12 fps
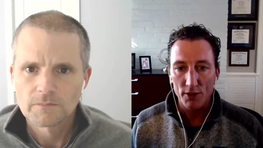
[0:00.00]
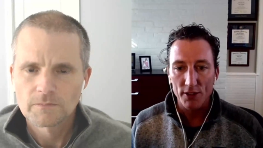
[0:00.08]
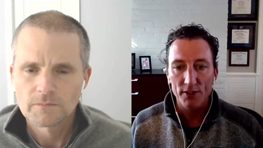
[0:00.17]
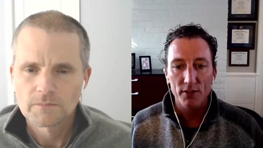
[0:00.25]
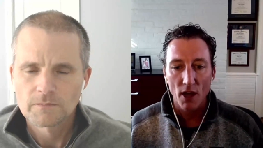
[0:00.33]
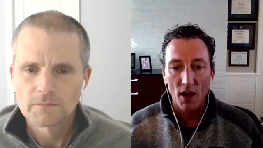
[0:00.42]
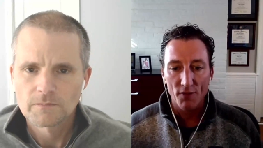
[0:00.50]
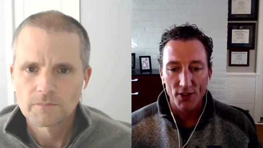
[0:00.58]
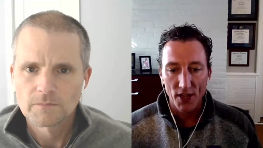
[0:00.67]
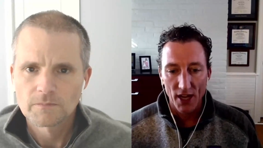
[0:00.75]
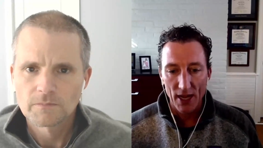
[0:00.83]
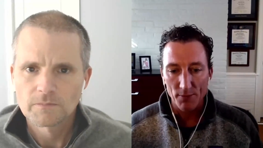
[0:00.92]
Speaker 1: world, it's
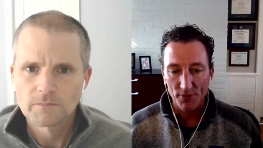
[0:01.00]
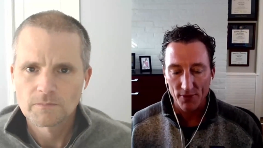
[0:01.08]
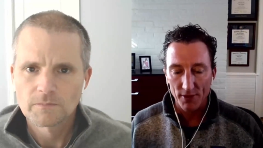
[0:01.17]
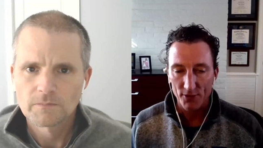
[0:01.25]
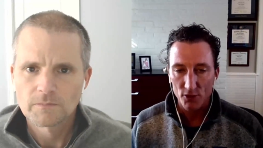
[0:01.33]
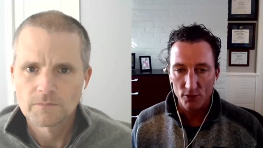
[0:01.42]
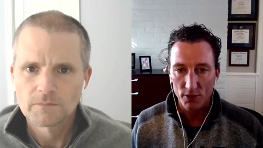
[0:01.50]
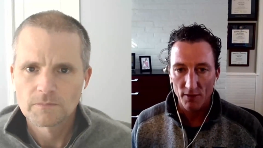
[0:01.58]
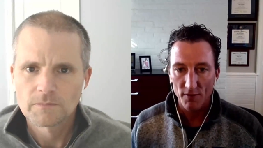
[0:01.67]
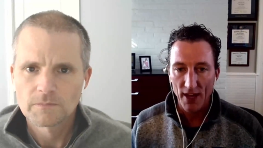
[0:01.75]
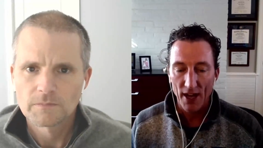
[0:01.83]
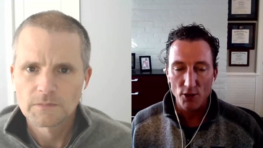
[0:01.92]
oftentimes
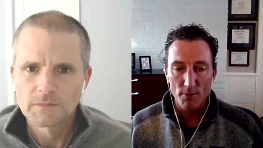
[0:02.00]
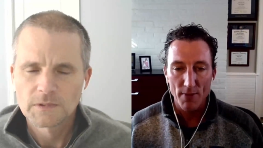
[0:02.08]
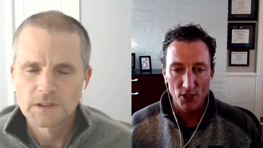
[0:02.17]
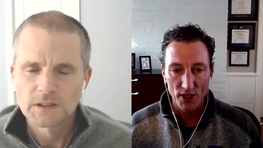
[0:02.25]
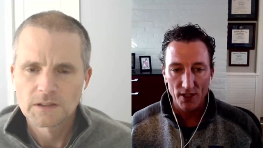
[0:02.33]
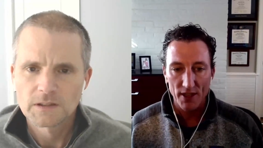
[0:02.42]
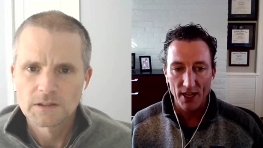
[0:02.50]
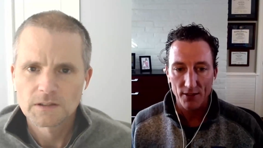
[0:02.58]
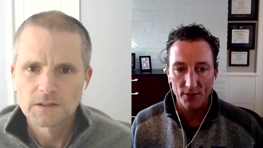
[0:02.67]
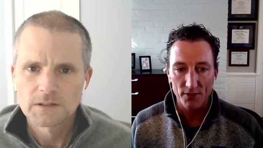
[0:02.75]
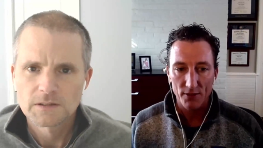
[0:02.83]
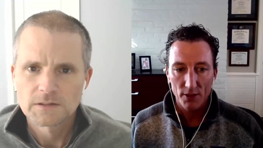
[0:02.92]
the value metric
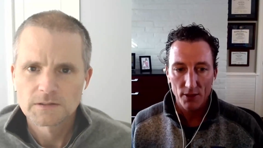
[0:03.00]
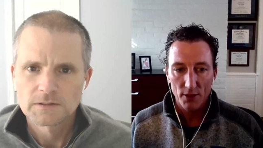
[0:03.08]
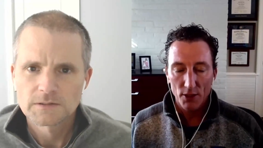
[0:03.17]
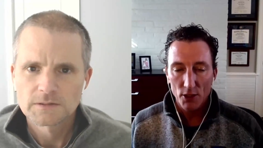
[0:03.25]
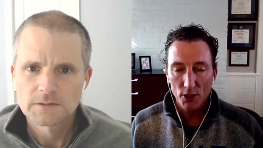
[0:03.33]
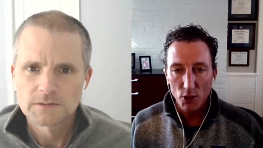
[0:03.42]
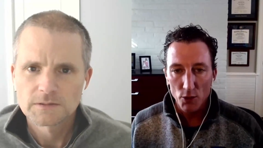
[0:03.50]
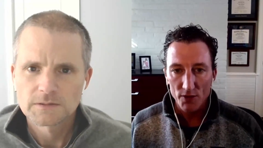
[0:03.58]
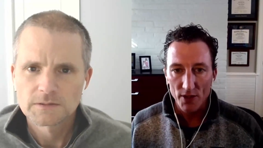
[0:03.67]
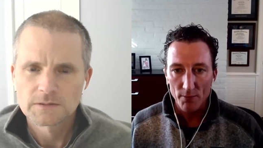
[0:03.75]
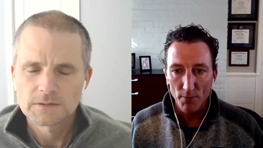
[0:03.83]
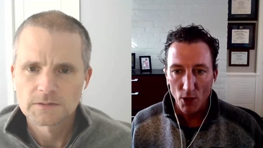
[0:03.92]
that is
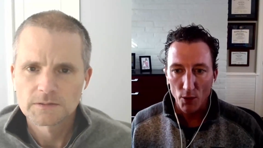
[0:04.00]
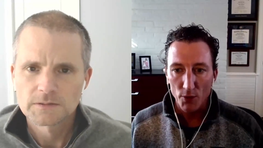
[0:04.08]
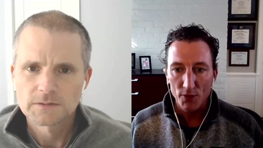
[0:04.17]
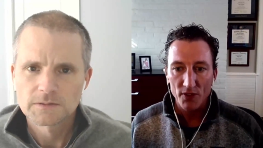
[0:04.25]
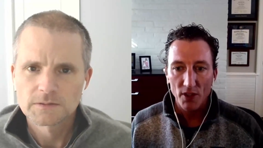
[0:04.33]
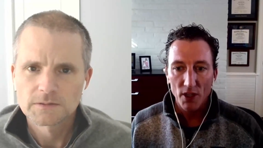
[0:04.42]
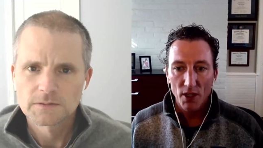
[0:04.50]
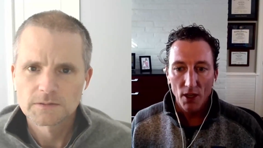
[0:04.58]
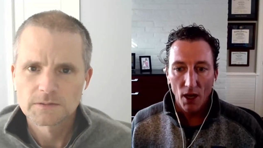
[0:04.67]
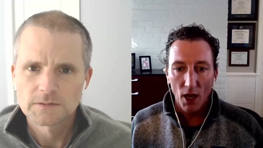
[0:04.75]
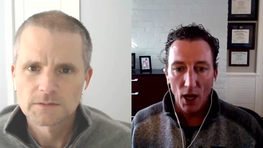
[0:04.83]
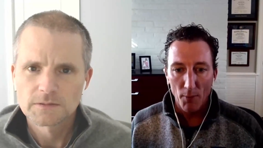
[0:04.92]
used the most.
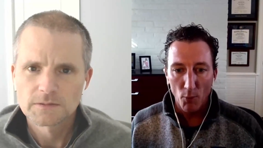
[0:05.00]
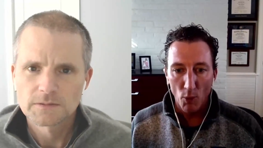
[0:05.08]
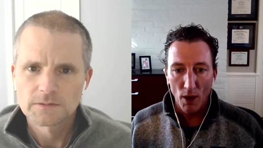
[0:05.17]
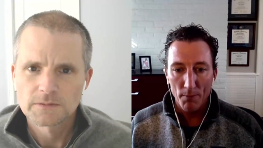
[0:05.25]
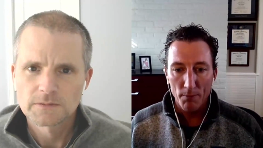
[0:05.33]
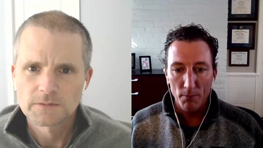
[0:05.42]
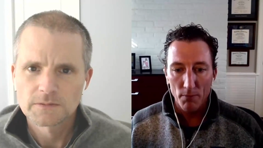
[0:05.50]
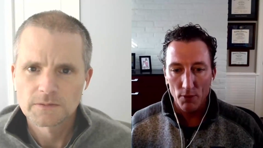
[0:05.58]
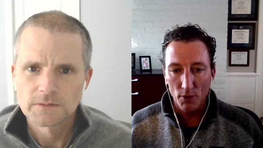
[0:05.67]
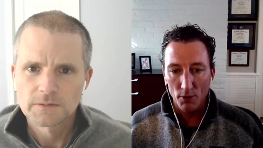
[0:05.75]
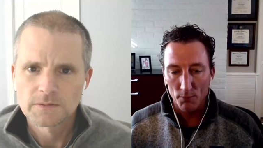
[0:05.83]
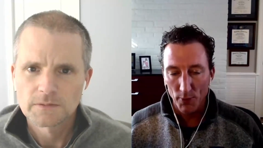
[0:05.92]

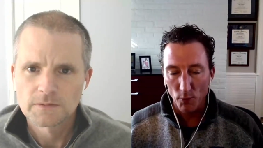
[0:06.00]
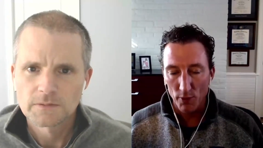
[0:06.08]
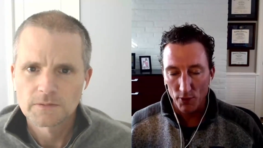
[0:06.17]
But